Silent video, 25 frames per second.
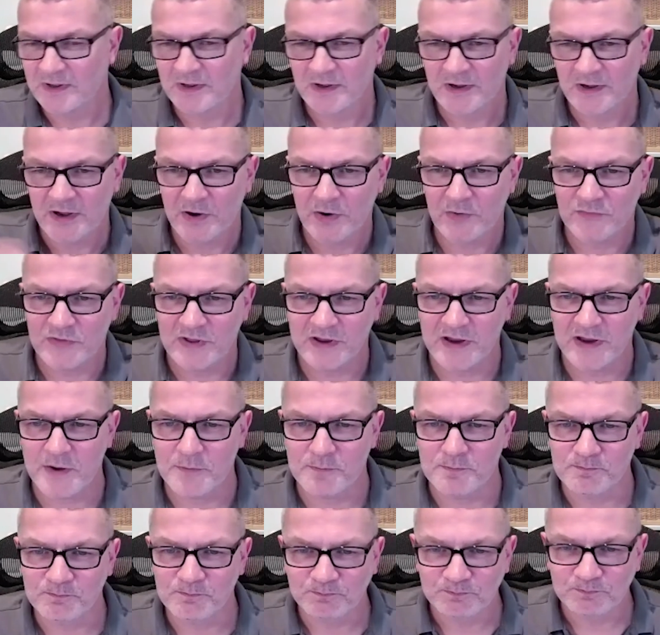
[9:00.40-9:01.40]
And off they
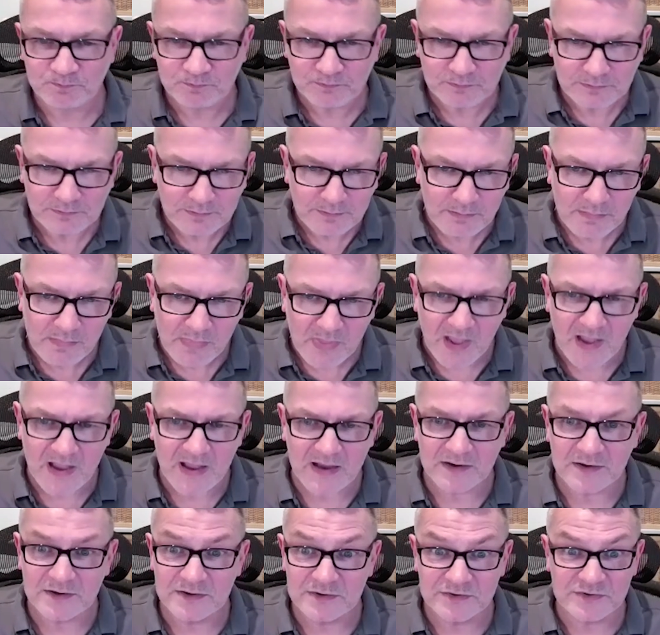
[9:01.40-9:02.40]
go.
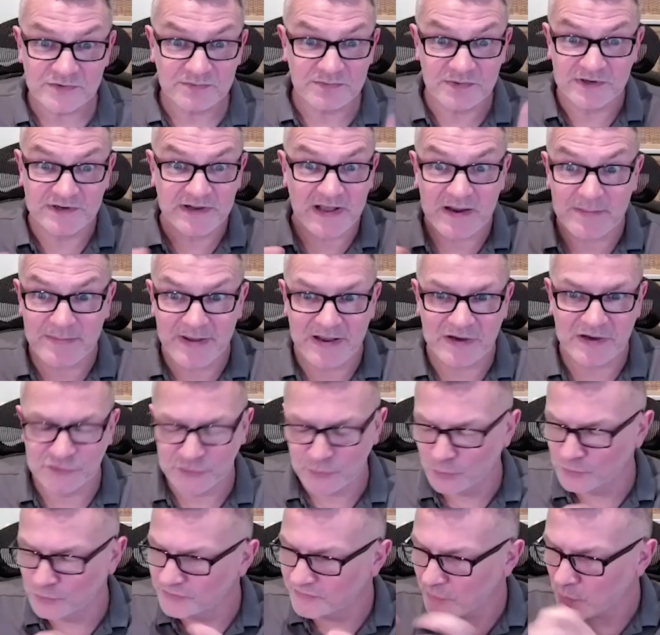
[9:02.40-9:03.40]
And the database
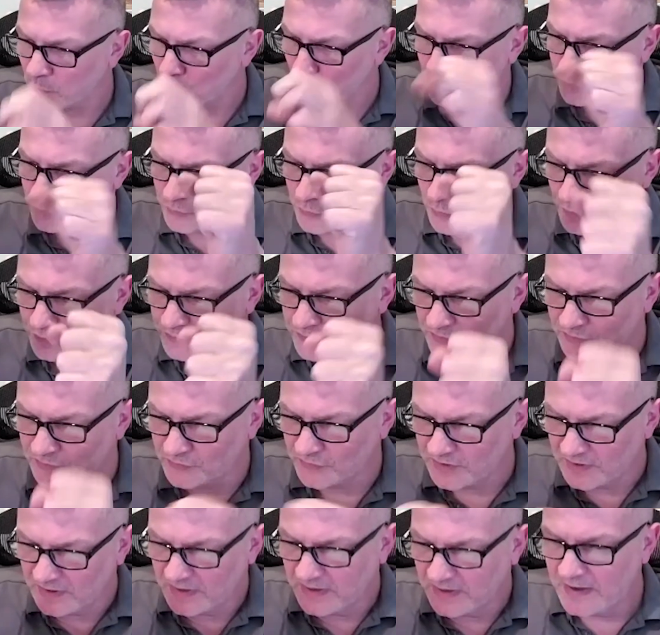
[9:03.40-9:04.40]
tools have got all sorts of
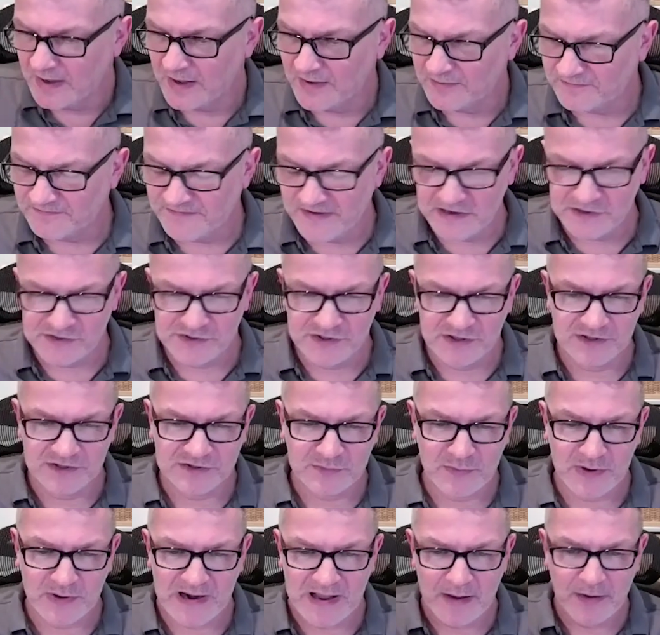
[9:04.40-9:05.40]
features
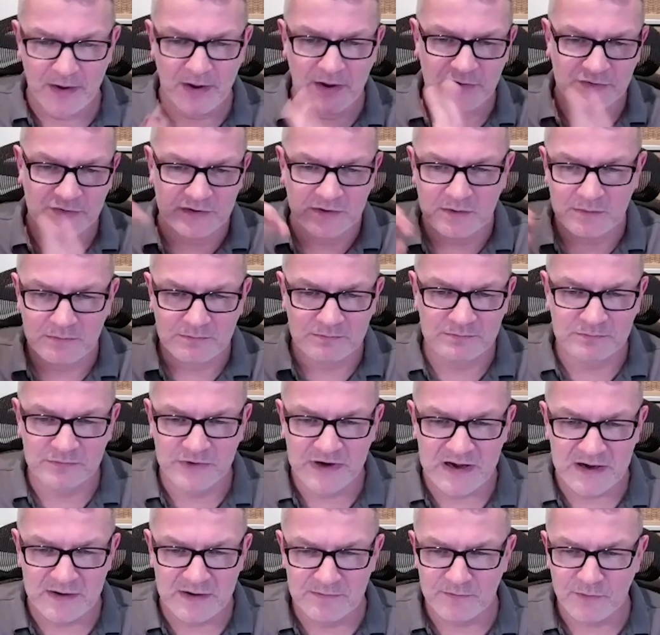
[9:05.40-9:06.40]
to allow you to
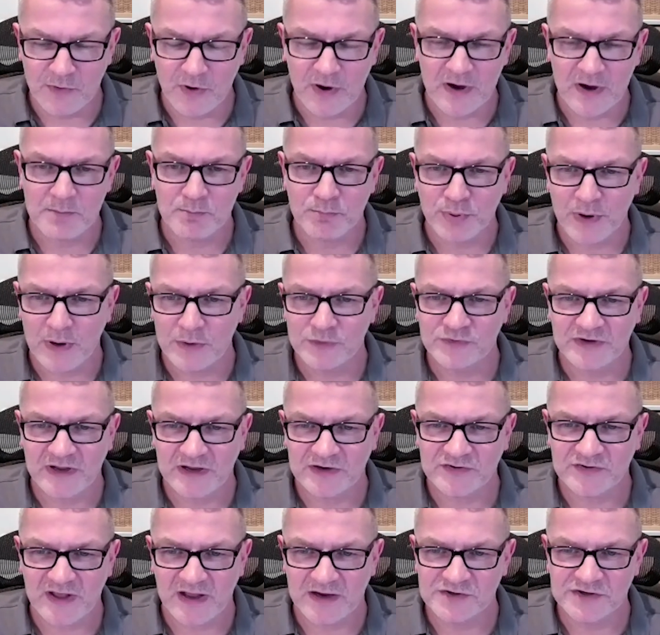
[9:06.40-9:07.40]
read and write and
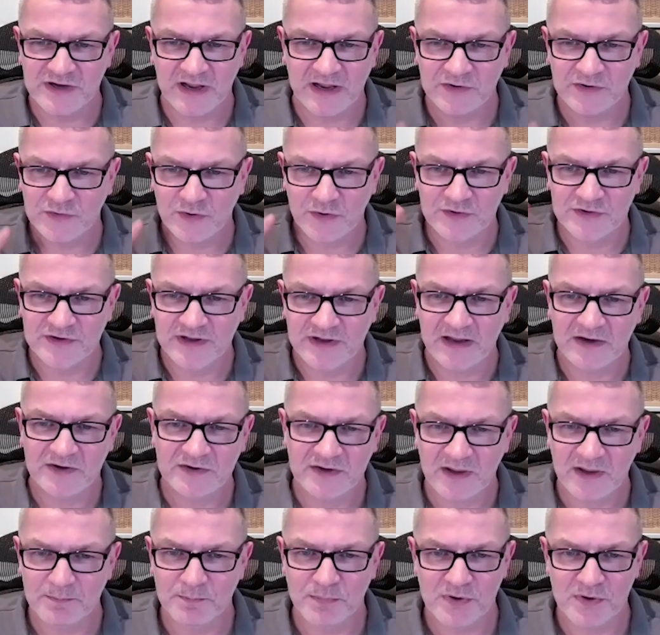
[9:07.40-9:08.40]
process that JSON
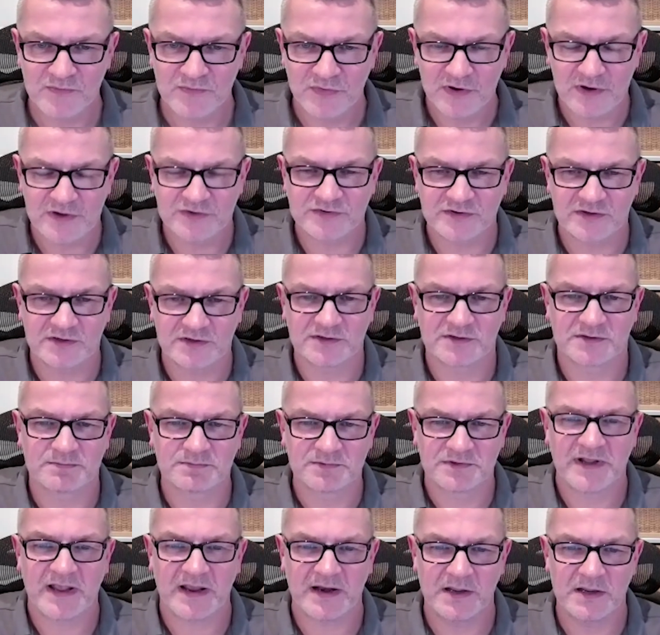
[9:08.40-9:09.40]
data. But for us as
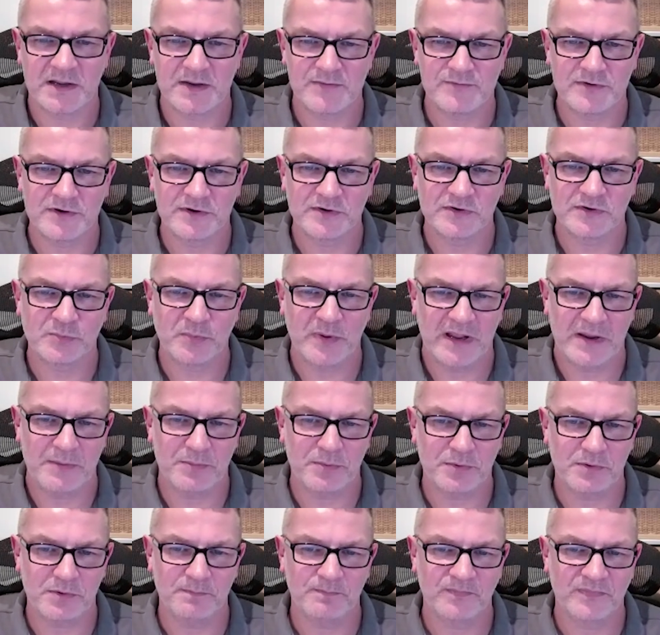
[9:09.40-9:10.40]
data governance
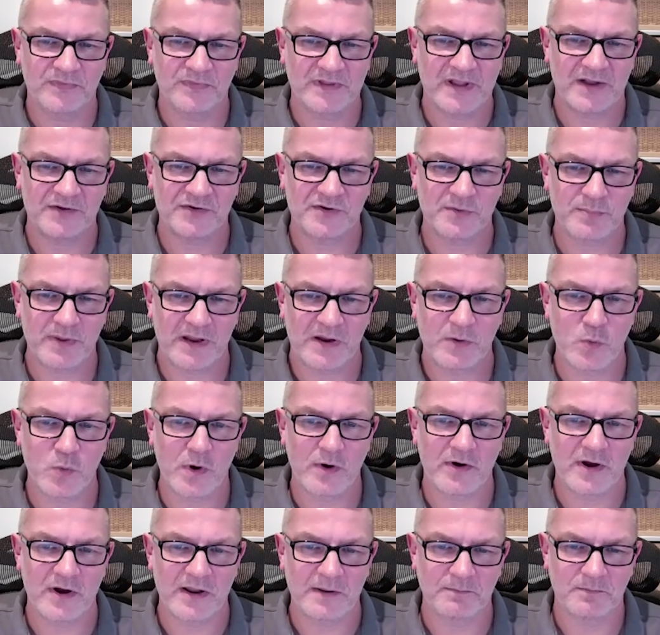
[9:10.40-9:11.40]
people, that's a big
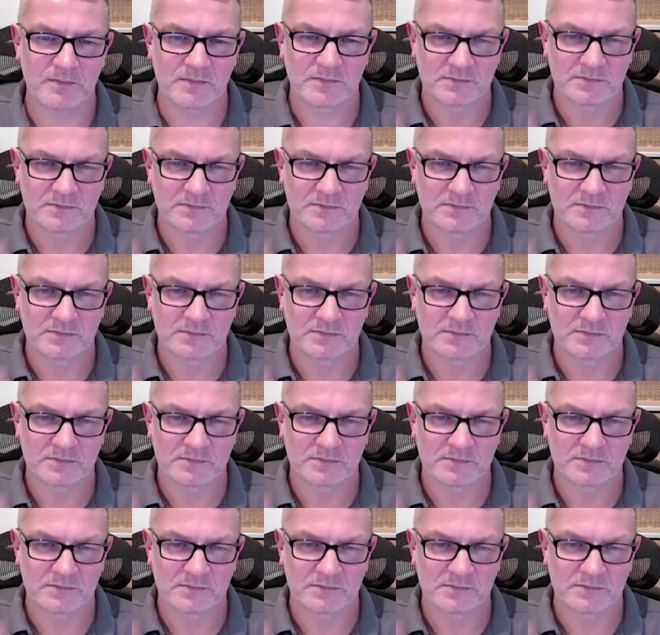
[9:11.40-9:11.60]
worry.